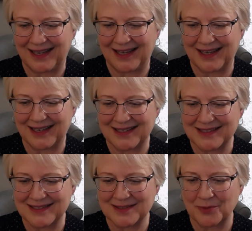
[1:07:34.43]

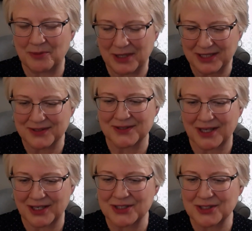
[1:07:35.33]
and with
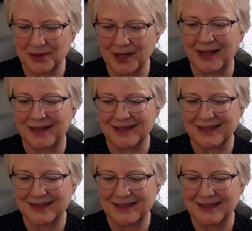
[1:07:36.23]
pixels on a screen.